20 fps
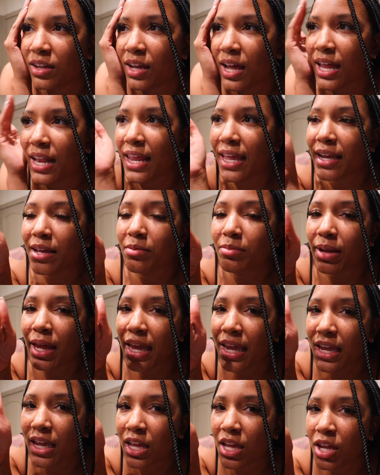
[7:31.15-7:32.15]
I like them
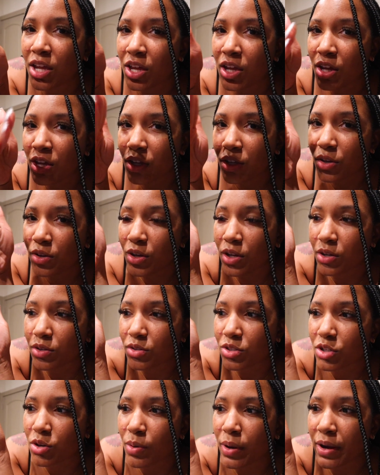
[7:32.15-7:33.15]
like, you know,
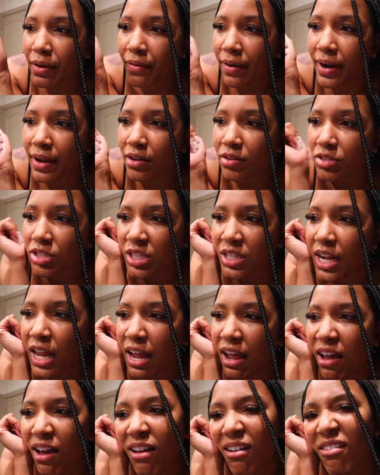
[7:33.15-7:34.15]
square round. She
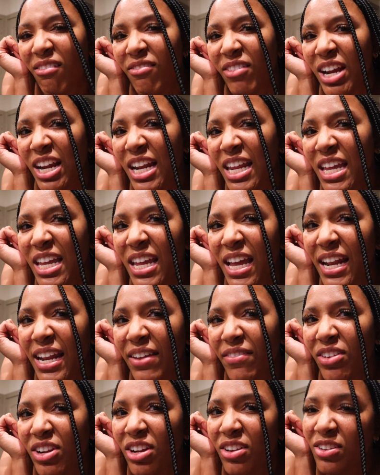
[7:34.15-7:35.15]
like, oh, really? I
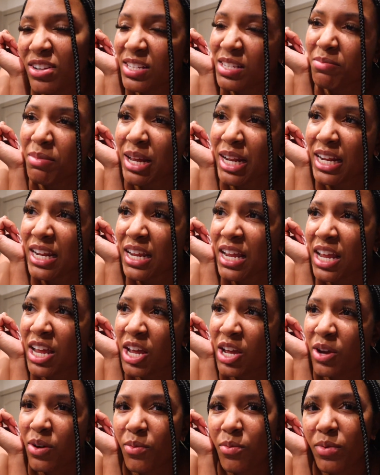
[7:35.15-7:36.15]
never noticed somebody
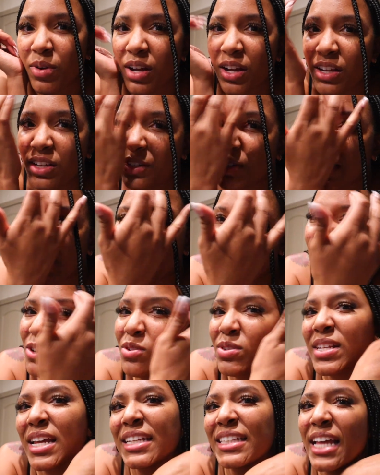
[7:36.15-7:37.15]
do their
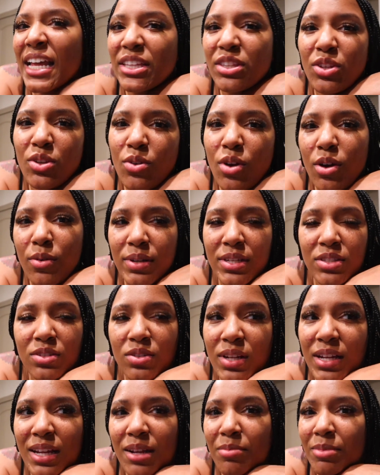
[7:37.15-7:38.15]
toes like that. Do you always do
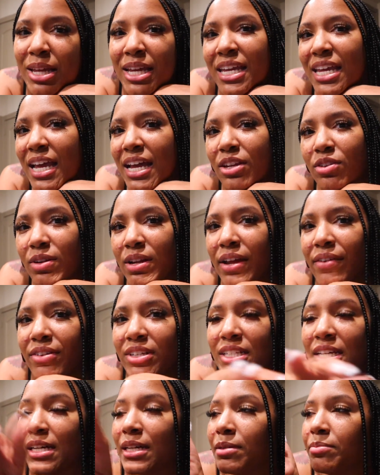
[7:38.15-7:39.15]
that? I'm like, yeah, I do that every
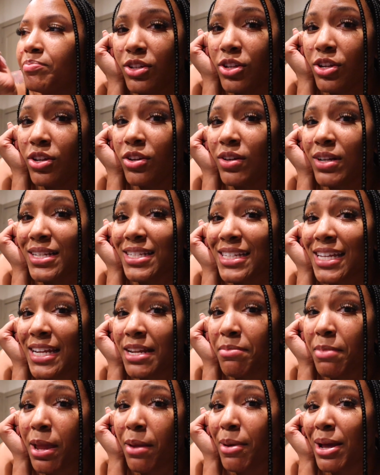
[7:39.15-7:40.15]
time. Do you know this
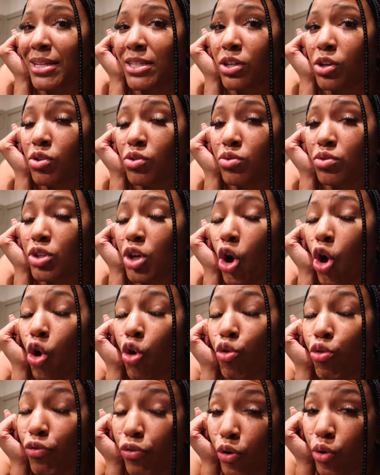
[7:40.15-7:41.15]
lady made my toes
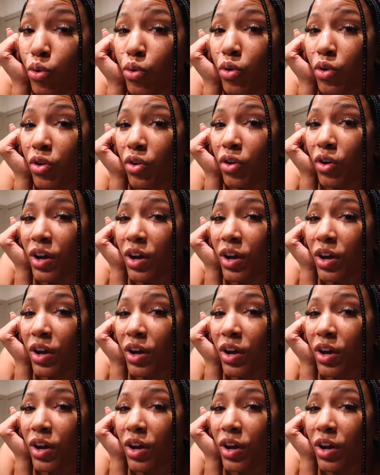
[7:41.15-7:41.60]
oval?